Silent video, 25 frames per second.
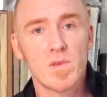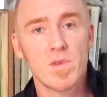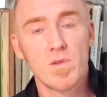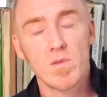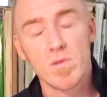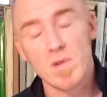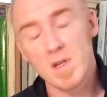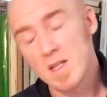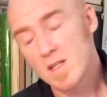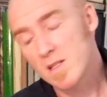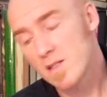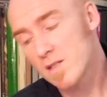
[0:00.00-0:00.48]
The
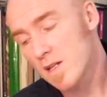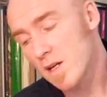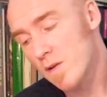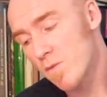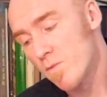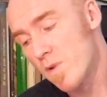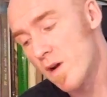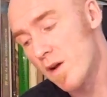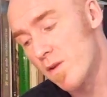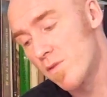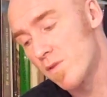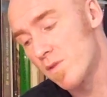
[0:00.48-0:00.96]
reason I
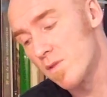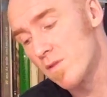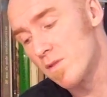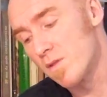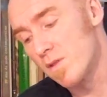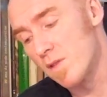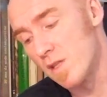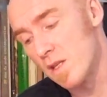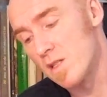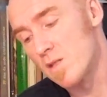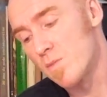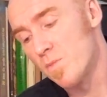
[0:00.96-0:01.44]
wrote
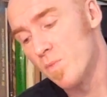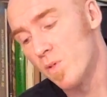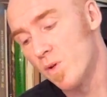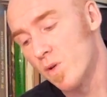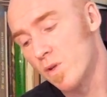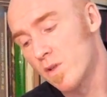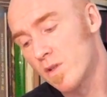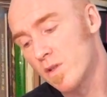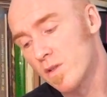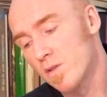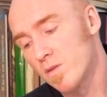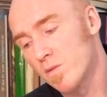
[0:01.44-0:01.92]
this
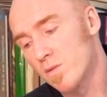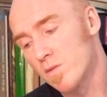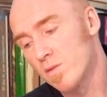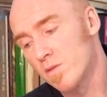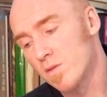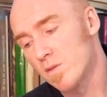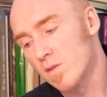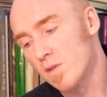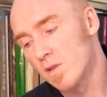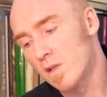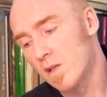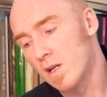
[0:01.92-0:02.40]
book,
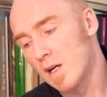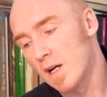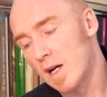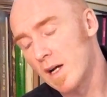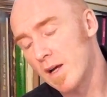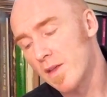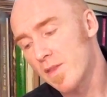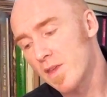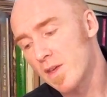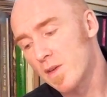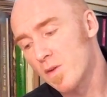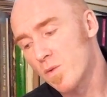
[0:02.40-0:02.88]

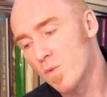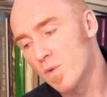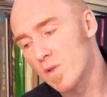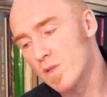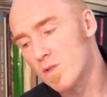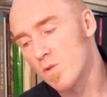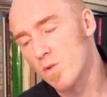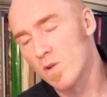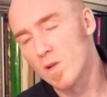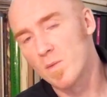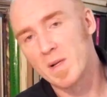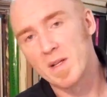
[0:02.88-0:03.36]
I think,
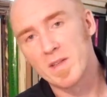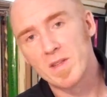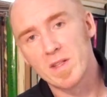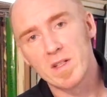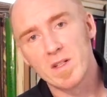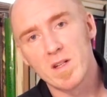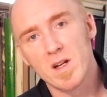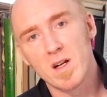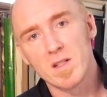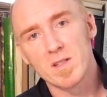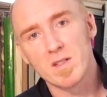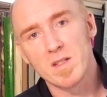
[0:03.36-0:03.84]
was all about the
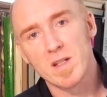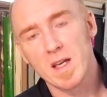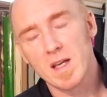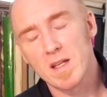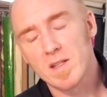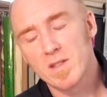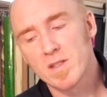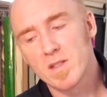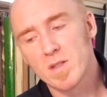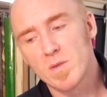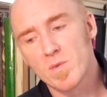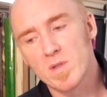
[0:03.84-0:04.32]

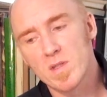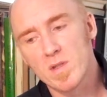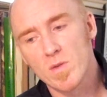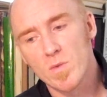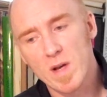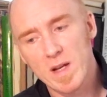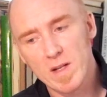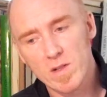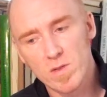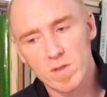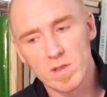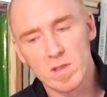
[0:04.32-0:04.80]
context. It was the
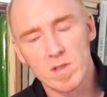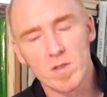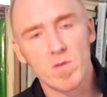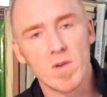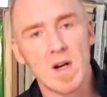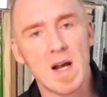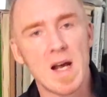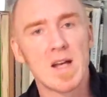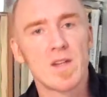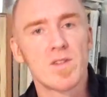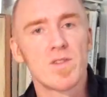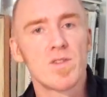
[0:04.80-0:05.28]
record
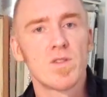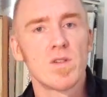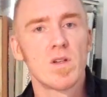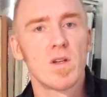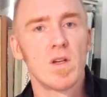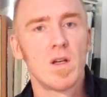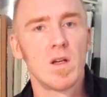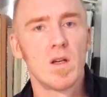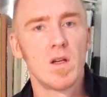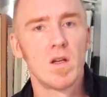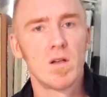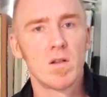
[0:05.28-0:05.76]
crash,
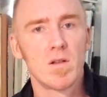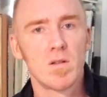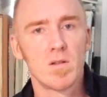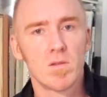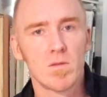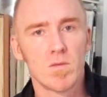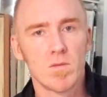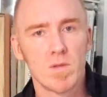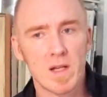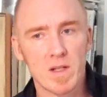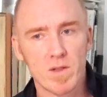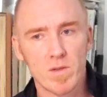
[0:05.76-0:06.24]

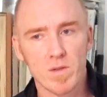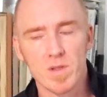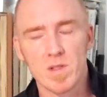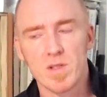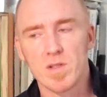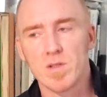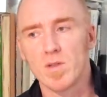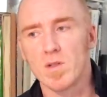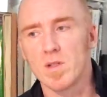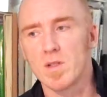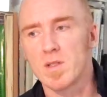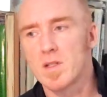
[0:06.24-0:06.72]
record
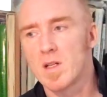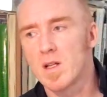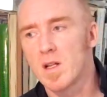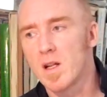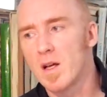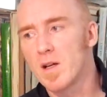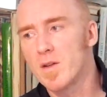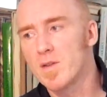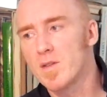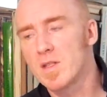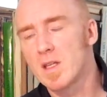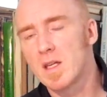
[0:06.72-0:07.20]
stores
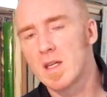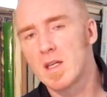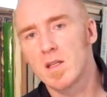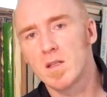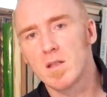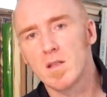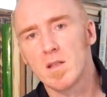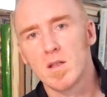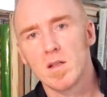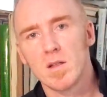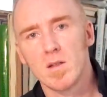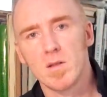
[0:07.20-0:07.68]

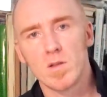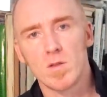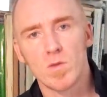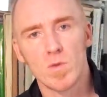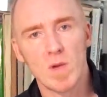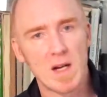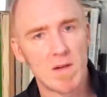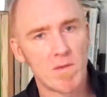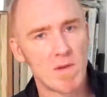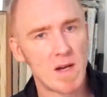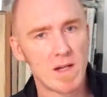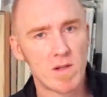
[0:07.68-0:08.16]
closing,
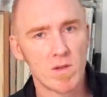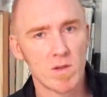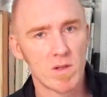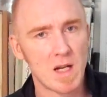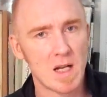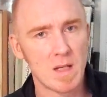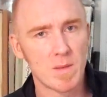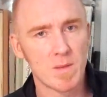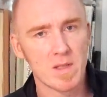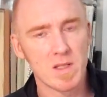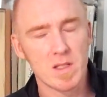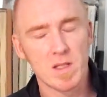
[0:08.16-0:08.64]
great record
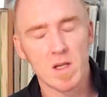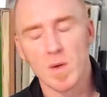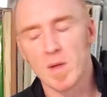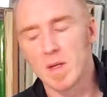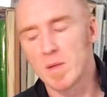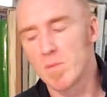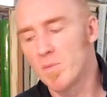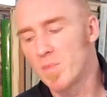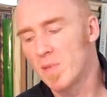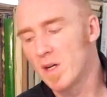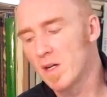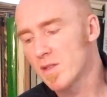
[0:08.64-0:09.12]
labels going
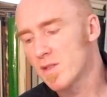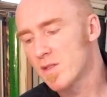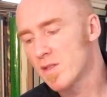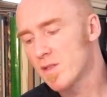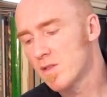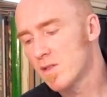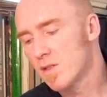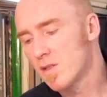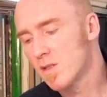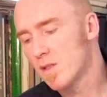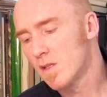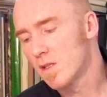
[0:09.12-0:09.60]

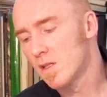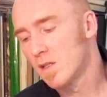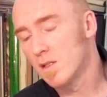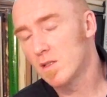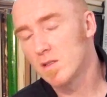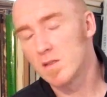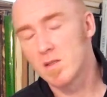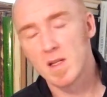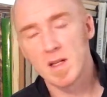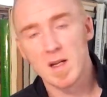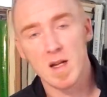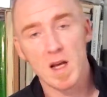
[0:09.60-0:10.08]
bust.
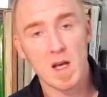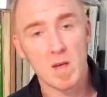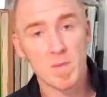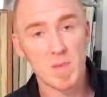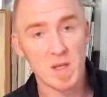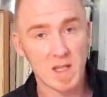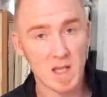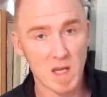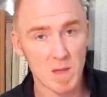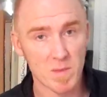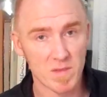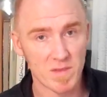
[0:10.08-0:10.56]
Then I
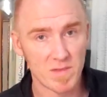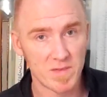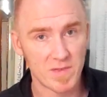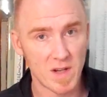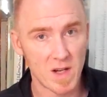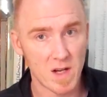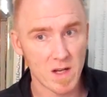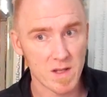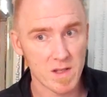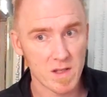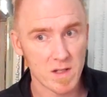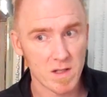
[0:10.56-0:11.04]
became a
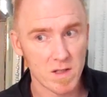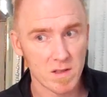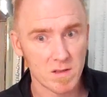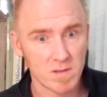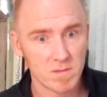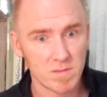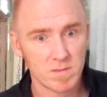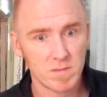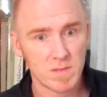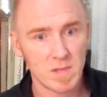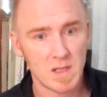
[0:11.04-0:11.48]
father.